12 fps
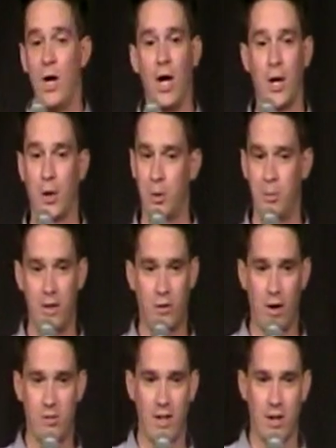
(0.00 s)
It could be a
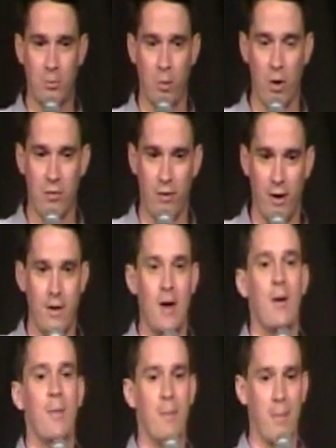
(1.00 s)
crazy ex-boyfriend,
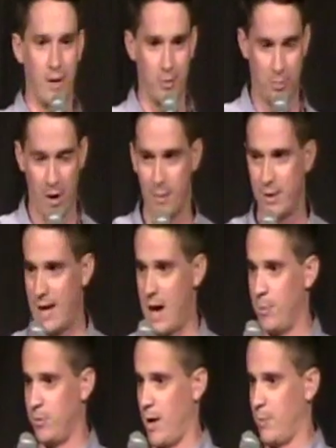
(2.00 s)
but it's probably an
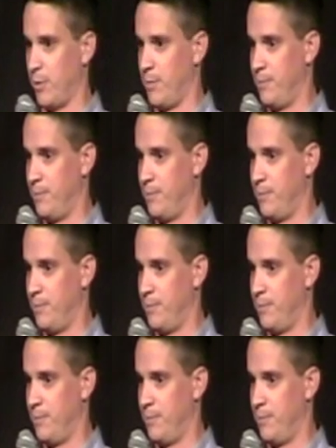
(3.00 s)
Adam's apple.